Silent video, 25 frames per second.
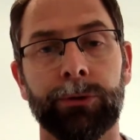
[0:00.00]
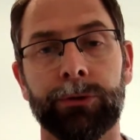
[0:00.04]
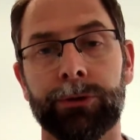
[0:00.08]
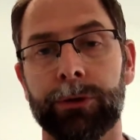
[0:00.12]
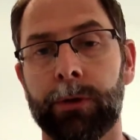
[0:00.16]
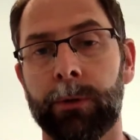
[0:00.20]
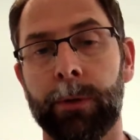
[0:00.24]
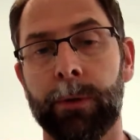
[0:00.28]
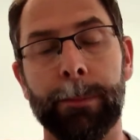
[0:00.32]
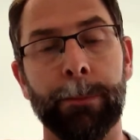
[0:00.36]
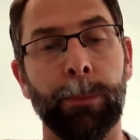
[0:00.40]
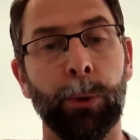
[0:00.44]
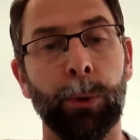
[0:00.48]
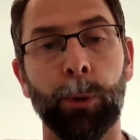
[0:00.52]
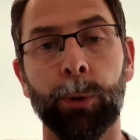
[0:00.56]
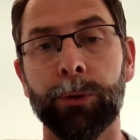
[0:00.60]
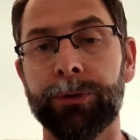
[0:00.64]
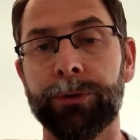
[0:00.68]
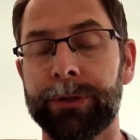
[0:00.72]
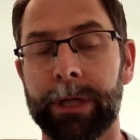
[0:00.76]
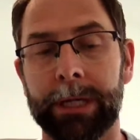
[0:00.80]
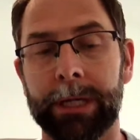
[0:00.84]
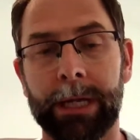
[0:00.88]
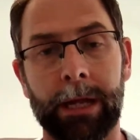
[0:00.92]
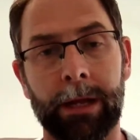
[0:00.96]

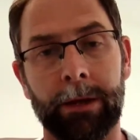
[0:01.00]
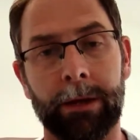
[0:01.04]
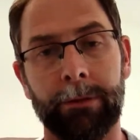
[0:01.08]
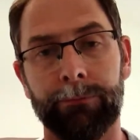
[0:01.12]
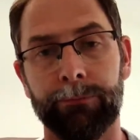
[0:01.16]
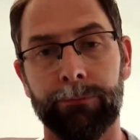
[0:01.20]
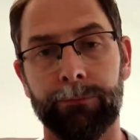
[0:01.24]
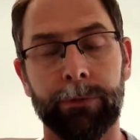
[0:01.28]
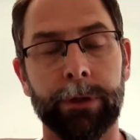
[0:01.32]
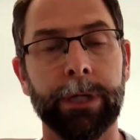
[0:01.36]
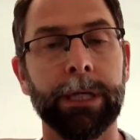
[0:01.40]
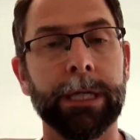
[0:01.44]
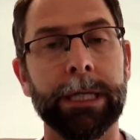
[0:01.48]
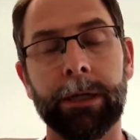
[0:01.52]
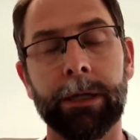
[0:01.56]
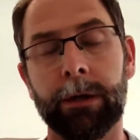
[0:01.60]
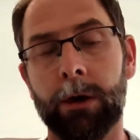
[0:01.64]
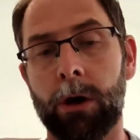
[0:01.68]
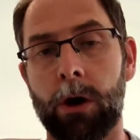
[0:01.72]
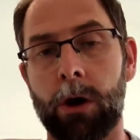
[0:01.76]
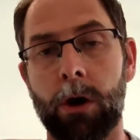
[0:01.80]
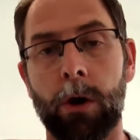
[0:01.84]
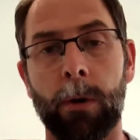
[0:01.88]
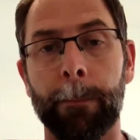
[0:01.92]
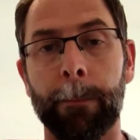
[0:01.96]
important, and it really
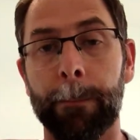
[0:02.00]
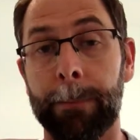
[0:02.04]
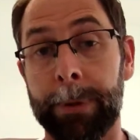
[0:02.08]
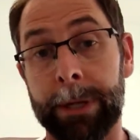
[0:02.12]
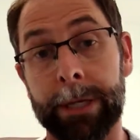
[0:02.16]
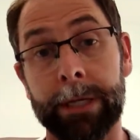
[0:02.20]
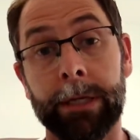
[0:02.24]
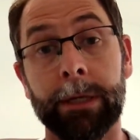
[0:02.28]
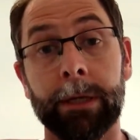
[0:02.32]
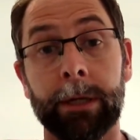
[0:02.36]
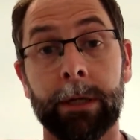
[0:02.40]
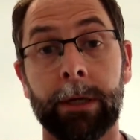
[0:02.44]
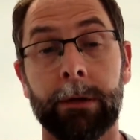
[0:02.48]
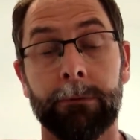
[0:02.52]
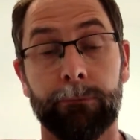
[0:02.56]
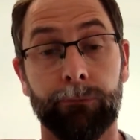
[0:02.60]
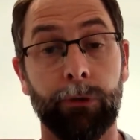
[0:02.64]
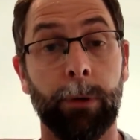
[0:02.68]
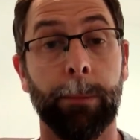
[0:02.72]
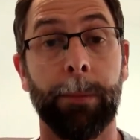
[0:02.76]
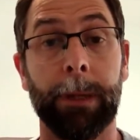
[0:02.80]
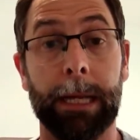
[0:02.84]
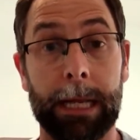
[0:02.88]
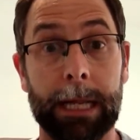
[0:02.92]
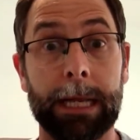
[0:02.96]
can't be
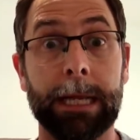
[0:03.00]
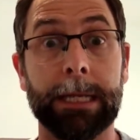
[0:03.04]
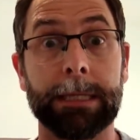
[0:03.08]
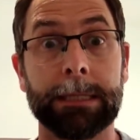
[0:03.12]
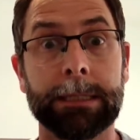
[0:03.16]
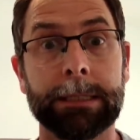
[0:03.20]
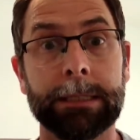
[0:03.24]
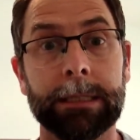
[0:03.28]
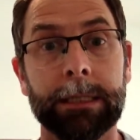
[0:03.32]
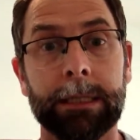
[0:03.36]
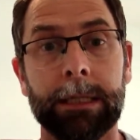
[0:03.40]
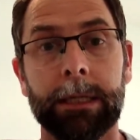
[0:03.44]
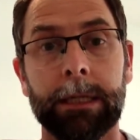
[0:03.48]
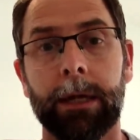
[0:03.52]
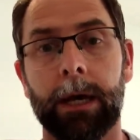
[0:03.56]
replaced.